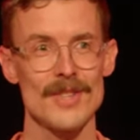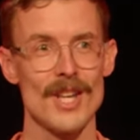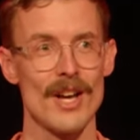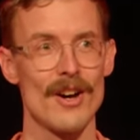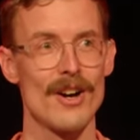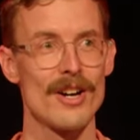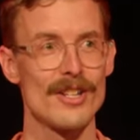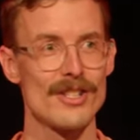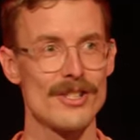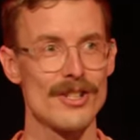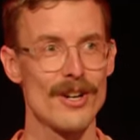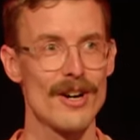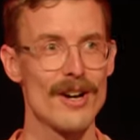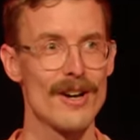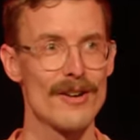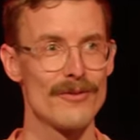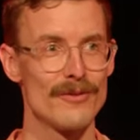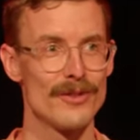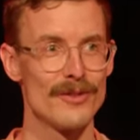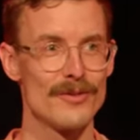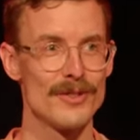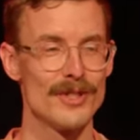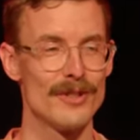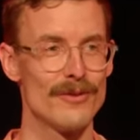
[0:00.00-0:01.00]
Isaiah
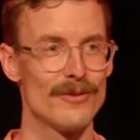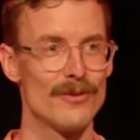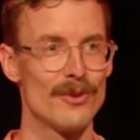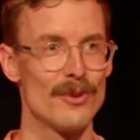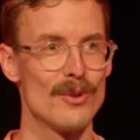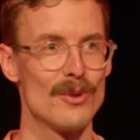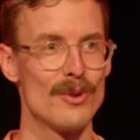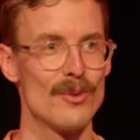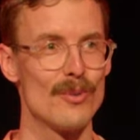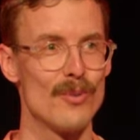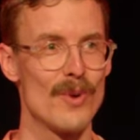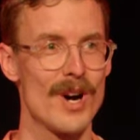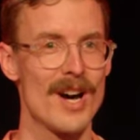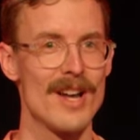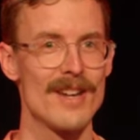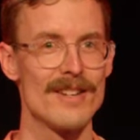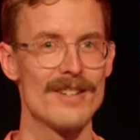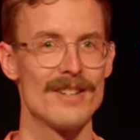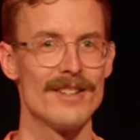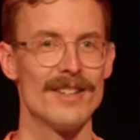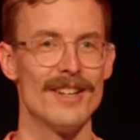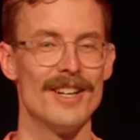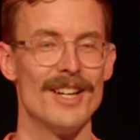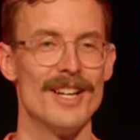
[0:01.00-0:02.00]

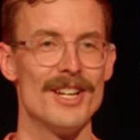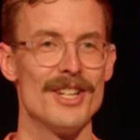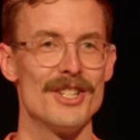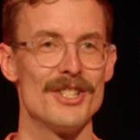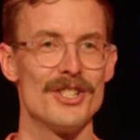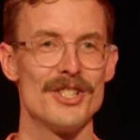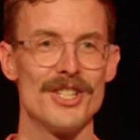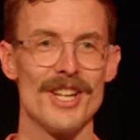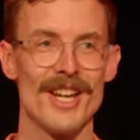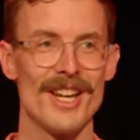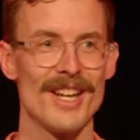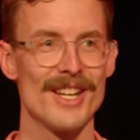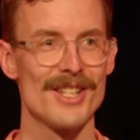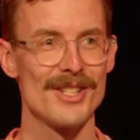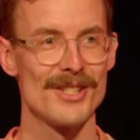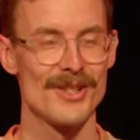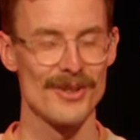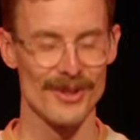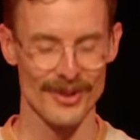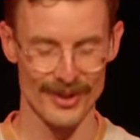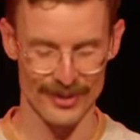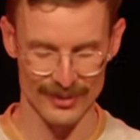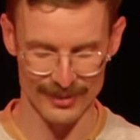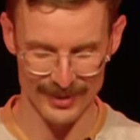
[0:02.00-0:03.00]
54:1
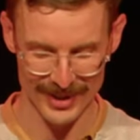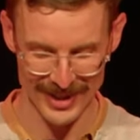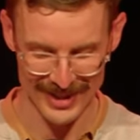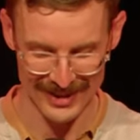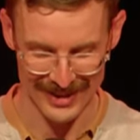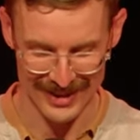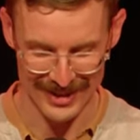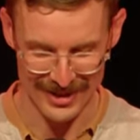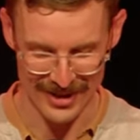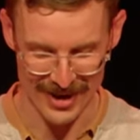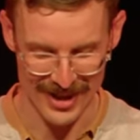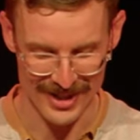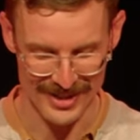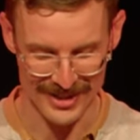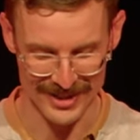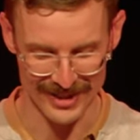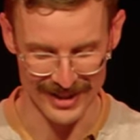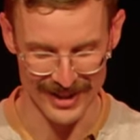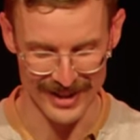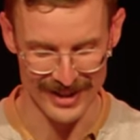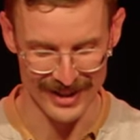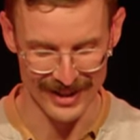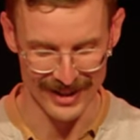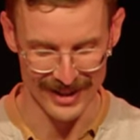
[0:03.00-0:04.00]
shares really
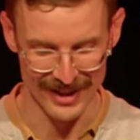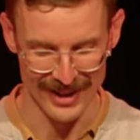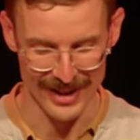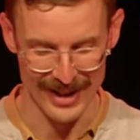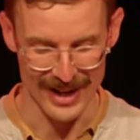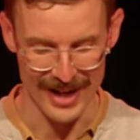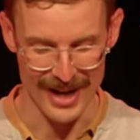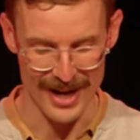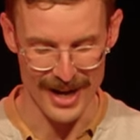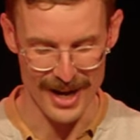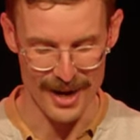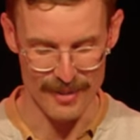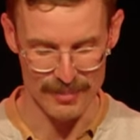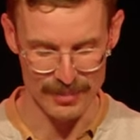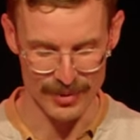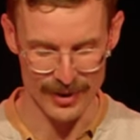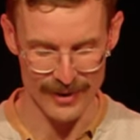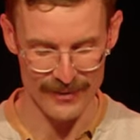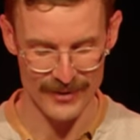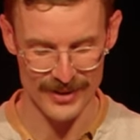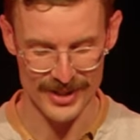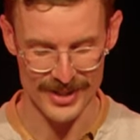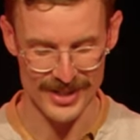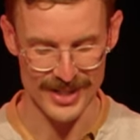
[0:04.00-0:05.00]
nicely a
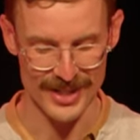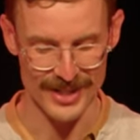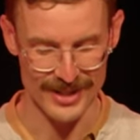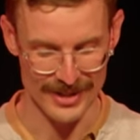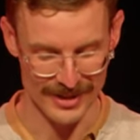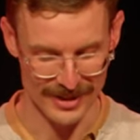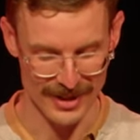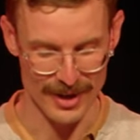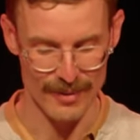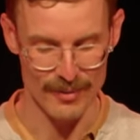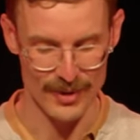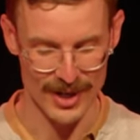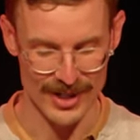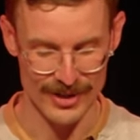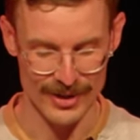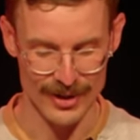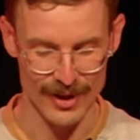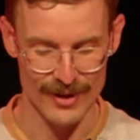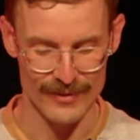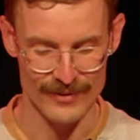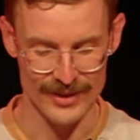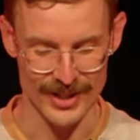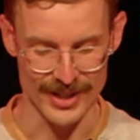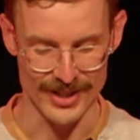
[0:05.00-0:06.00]
prophecy in some ways
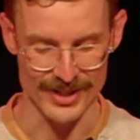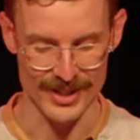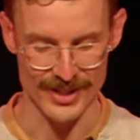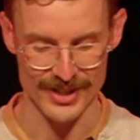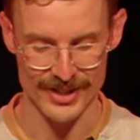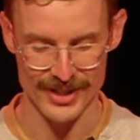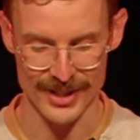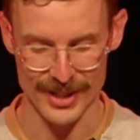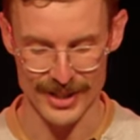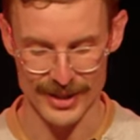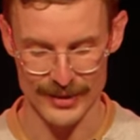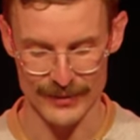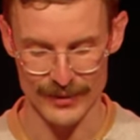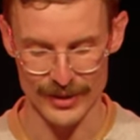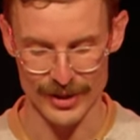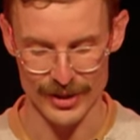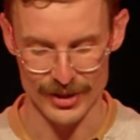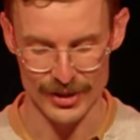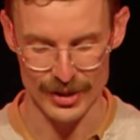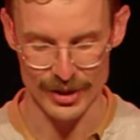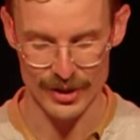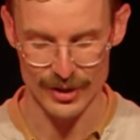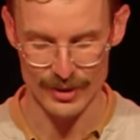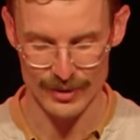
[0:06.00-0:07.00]
of this. It says, for the
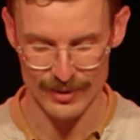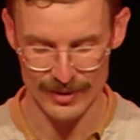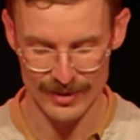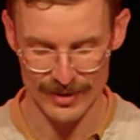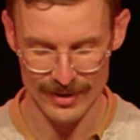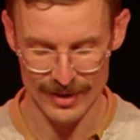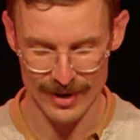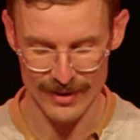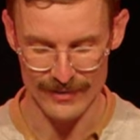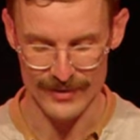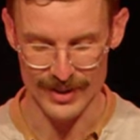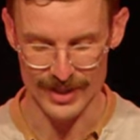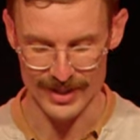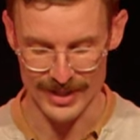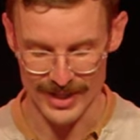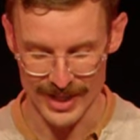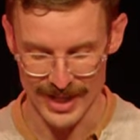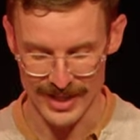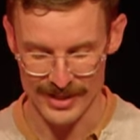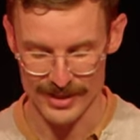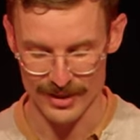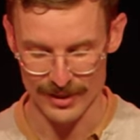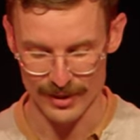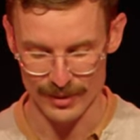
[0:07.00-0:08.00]
children of the
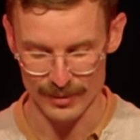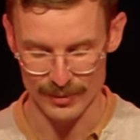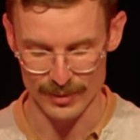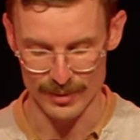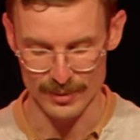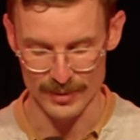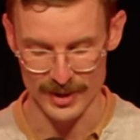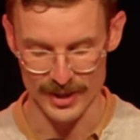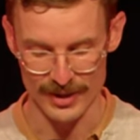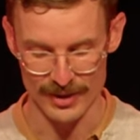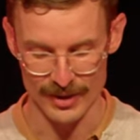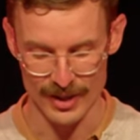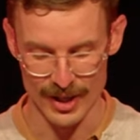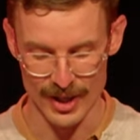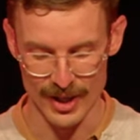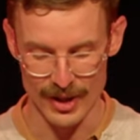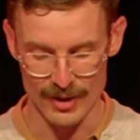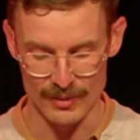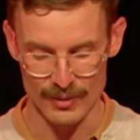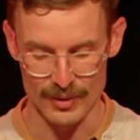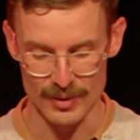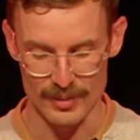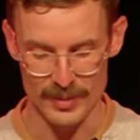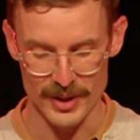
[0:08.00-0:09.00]
desolate woman
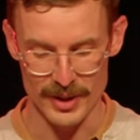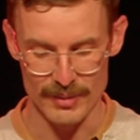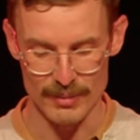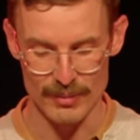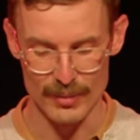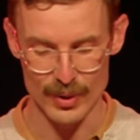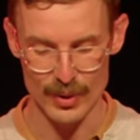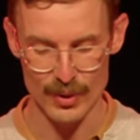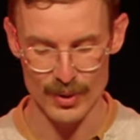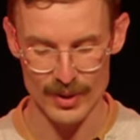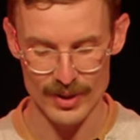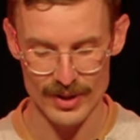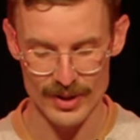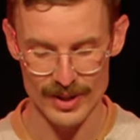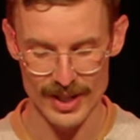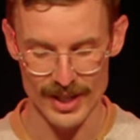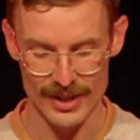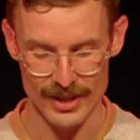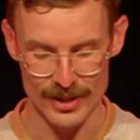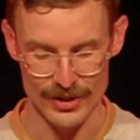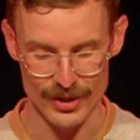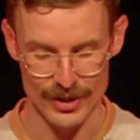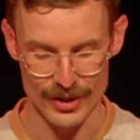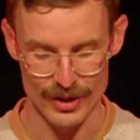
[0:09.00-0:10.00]
will be more
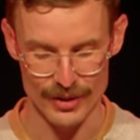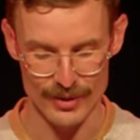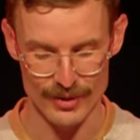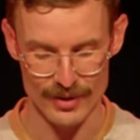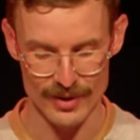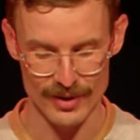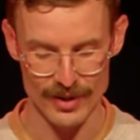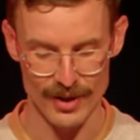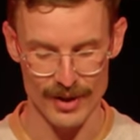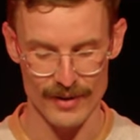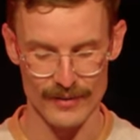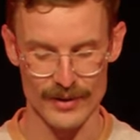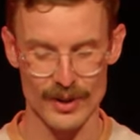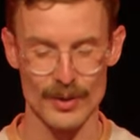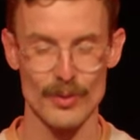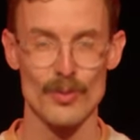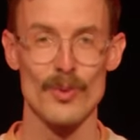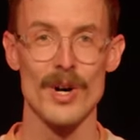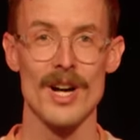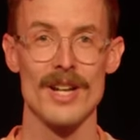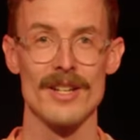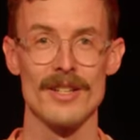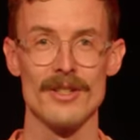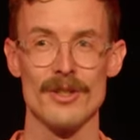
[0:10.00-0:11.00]
than the children of the
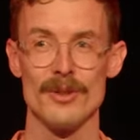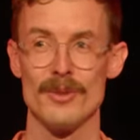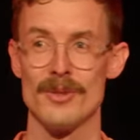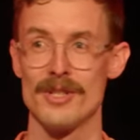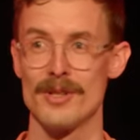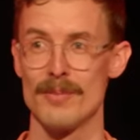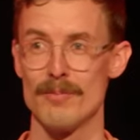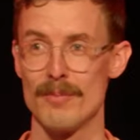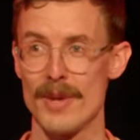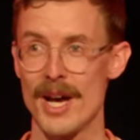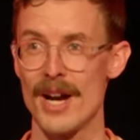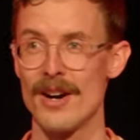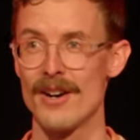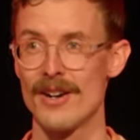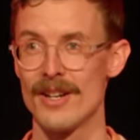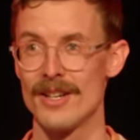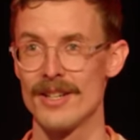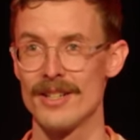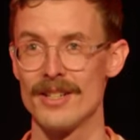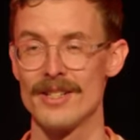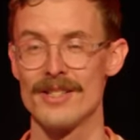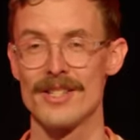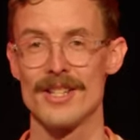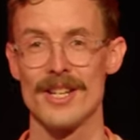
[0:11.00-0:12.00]
one who is
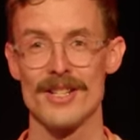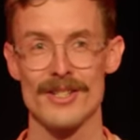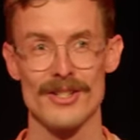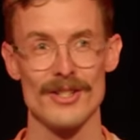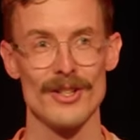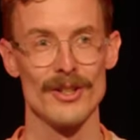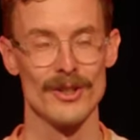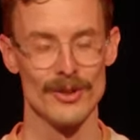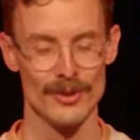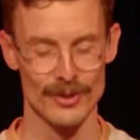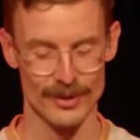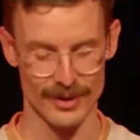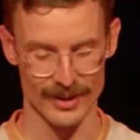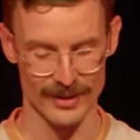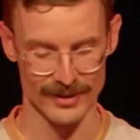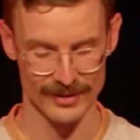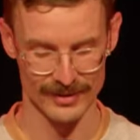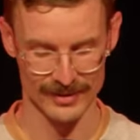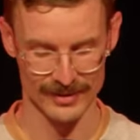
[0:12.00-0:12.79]
married, says the Lord.